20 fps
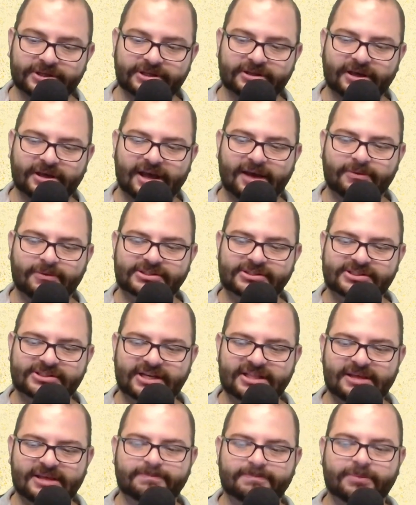I would say
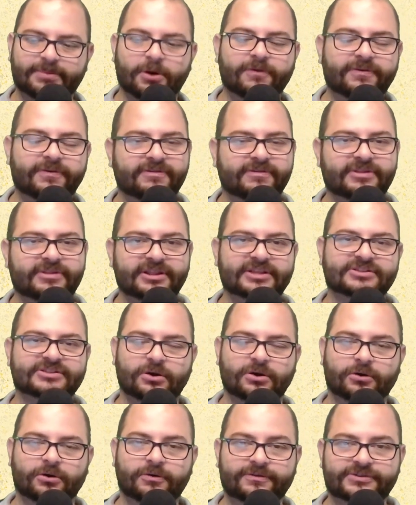that both of these
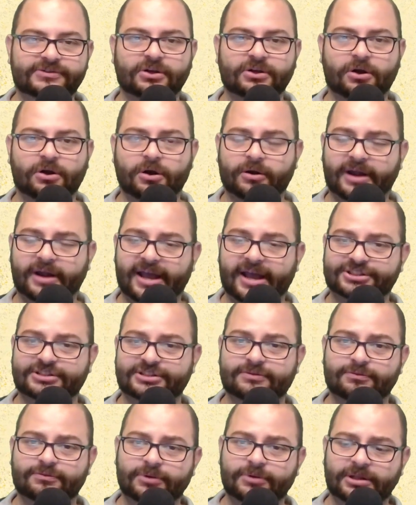oaths are actually
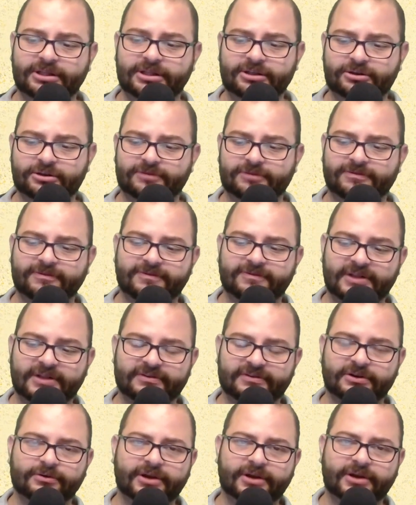really good for
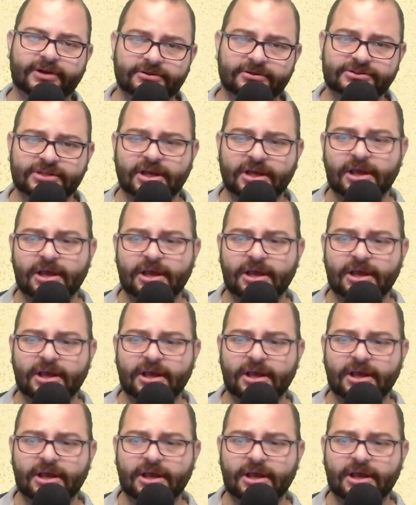flavoring Kratos,